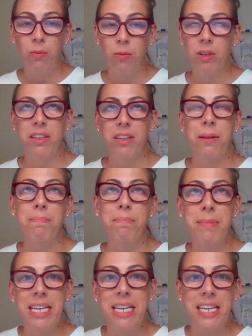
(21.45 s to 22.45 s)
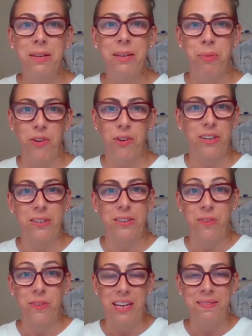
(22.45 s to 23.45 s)
It was an immediate
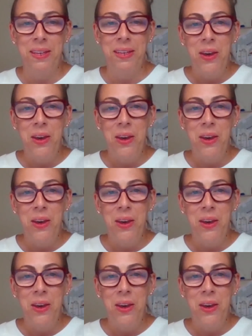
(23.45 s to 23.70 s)
perfect fit.